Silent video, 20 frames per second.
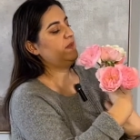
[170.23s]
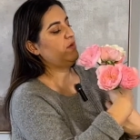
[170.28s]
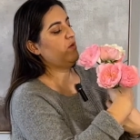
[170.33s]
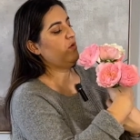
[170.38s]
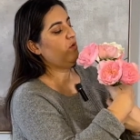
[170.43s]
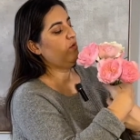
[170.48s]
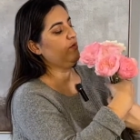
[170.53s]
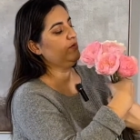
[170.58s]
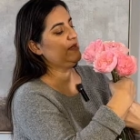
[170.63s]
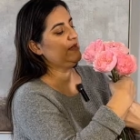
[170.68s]

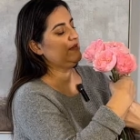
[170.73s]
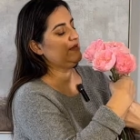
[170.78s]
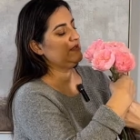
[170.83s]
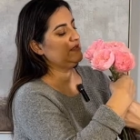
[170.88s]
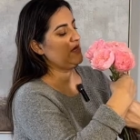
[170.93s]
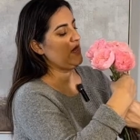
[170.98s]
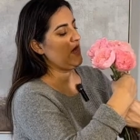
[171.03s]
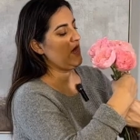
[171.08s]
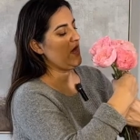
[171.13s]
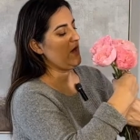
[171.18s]
holding the
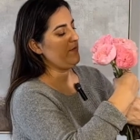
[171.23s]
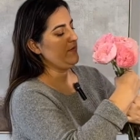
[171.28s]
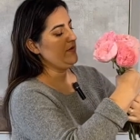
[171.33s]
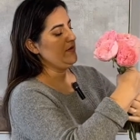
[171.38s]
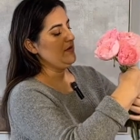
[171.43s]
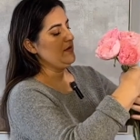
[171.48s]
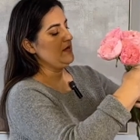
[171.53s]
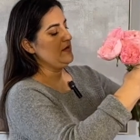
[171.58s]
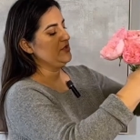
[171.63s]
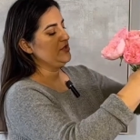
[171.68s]
top,
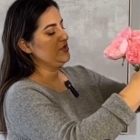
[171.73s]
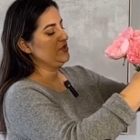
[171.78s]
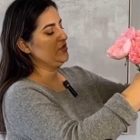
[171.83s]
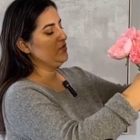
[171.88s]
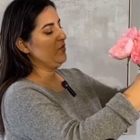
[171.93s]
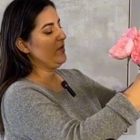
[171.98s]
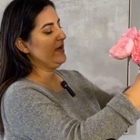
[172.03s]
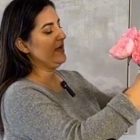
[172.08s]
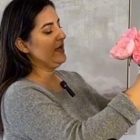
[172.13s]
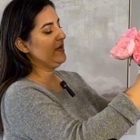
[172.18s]

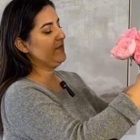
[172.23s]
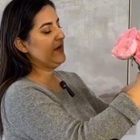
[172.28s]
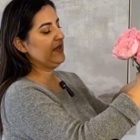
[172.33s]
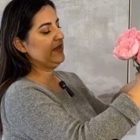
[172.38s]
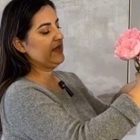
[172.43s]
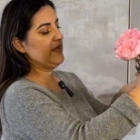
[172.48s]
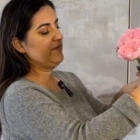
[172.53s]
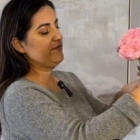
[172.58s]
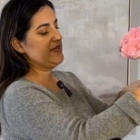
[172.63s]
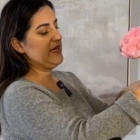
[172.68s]
swinging my
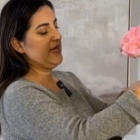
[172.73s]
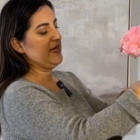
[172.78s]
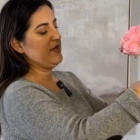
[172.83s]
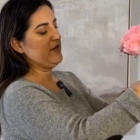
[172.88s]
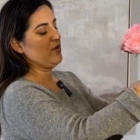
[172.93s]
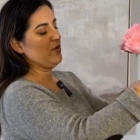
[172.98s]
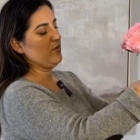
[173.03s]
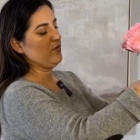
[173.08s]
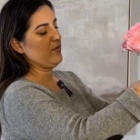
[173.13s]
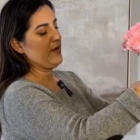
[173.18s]
left
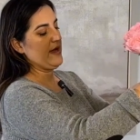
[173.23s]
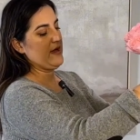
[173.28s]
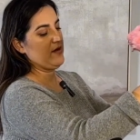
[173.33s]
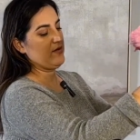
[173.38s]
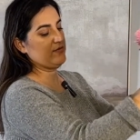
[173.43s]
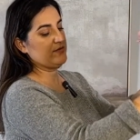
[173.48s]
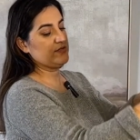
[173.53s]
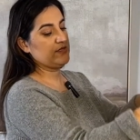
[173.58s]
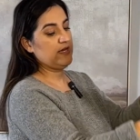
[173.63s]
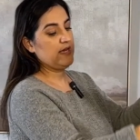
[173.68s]
hand
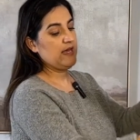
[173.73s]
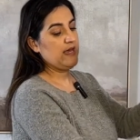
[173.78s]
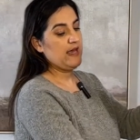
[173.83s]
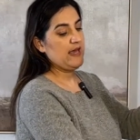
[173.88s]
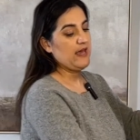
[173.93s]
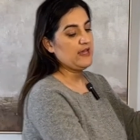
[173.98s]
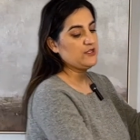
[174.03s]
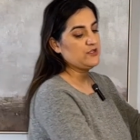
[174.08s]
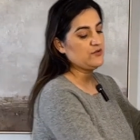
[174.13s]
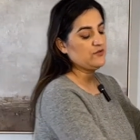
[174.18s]
around,
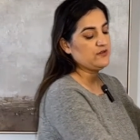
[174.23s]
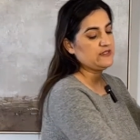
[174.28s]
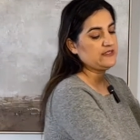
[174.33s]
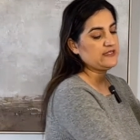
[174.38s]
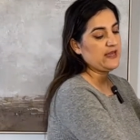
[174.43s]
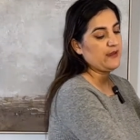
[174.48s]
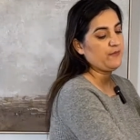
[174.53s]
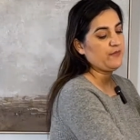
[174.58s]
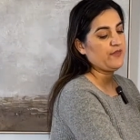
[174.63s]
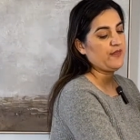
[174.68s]
and do the
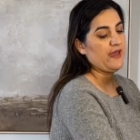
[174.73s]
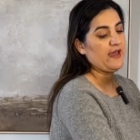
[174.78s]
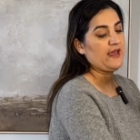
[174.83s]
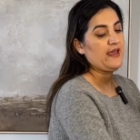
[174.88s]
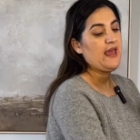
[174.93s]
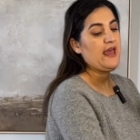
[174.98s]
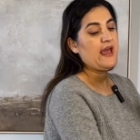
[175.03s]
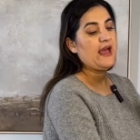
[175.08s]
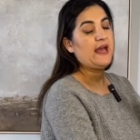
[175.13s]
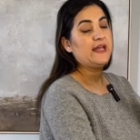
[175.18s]
same thing.
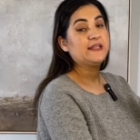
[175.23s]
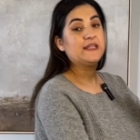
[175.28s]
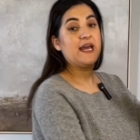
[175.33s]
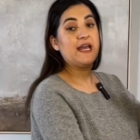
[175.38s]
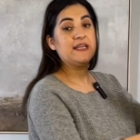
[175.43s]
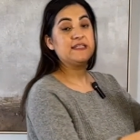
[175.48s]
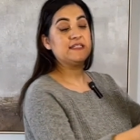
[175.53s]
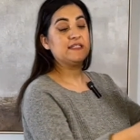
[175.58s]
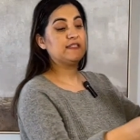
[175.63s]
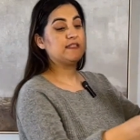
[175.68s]
I
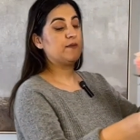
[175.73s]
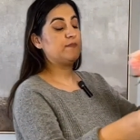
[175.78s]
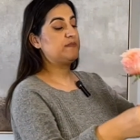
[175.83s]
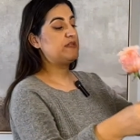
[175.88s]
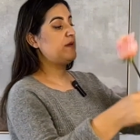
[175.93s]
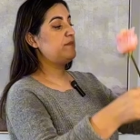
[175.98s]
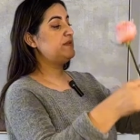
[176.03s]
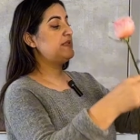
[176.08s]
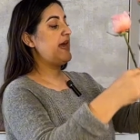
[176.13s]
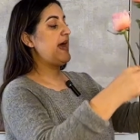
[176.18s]
like to
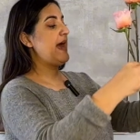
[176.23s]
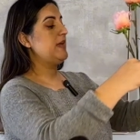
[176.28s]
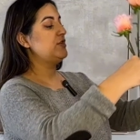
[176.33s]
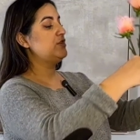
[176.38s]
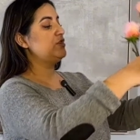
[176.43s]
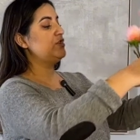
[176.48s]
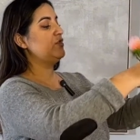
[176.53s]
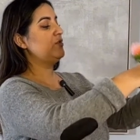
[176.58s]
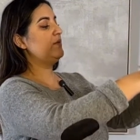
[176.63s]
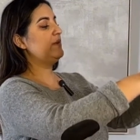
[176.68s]
sometimes add
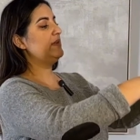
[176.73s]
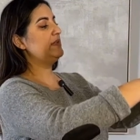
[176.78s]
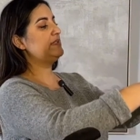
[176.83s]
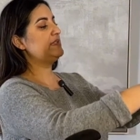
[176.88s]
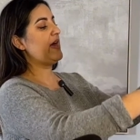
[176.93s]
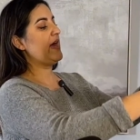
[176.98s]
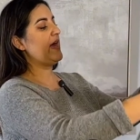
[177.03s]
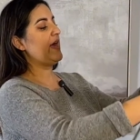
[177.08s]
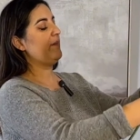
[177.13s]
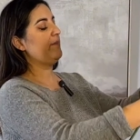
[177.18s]
2 at a
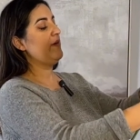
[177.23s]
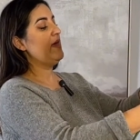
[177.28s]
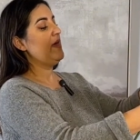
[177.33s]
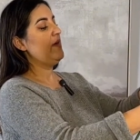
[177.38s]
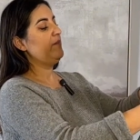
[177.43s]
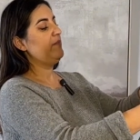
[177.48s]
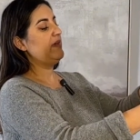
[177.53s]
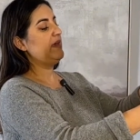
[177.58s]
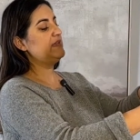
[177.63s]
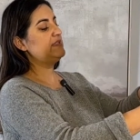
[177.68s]
time
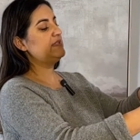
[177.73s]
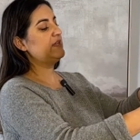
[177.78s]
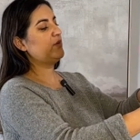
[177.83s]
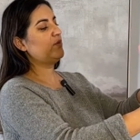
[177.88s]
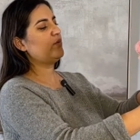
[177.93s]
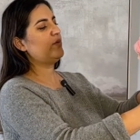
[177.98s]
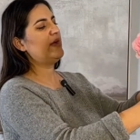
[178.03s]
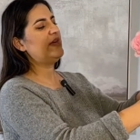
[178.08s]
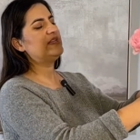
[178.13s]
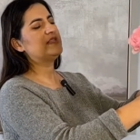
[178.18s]
because it
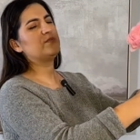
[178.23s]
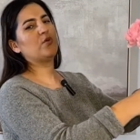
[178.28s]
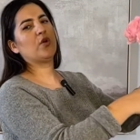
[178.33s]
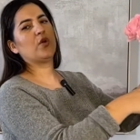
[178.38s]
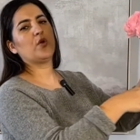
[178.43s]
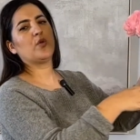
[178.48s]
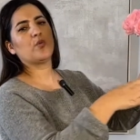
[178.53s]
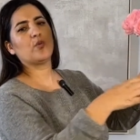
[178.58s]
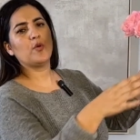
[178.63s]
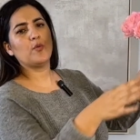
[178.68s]
creates more
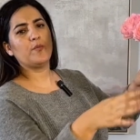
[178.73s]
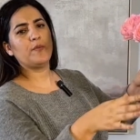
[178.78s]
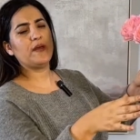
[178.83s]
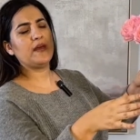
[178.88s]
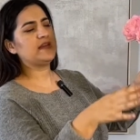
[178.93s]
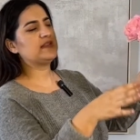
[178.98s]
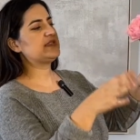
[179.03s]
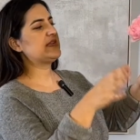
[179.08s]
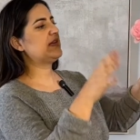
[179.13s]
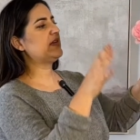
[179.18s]

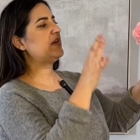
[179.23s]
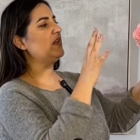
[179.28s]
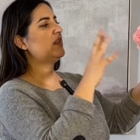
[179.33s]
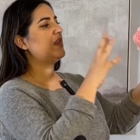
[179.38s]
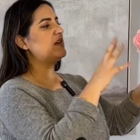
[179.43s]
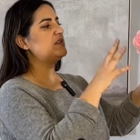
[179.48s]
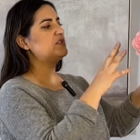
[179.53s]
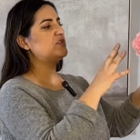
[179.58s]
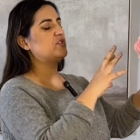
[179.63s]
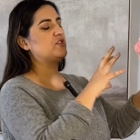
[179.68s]
groupings and
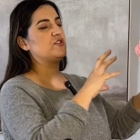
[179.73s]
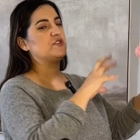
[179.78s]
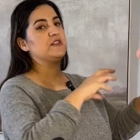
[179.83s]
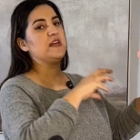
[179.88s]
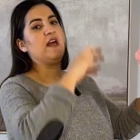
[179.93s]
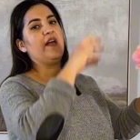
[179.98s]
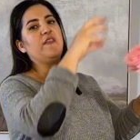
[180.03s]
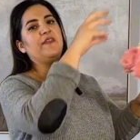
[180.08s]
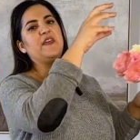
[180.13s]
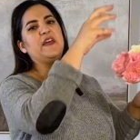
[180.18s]
clusters
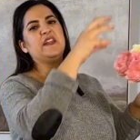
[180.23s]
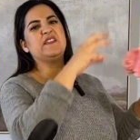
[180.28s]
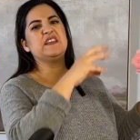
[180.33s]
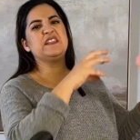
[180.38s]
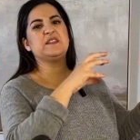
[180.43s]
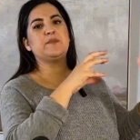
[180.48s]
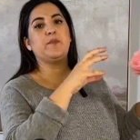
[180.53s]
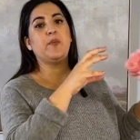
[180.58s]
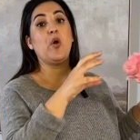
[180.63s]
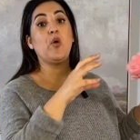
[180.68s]
than
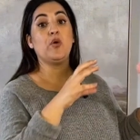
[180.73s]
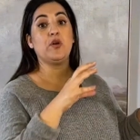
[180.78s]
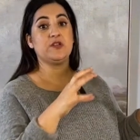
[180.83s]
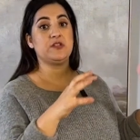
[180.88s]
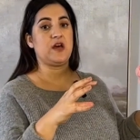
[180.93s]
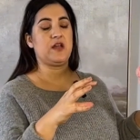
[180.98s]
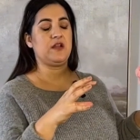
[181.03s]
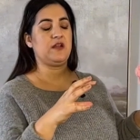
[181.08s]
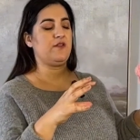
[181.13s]
this polka dotted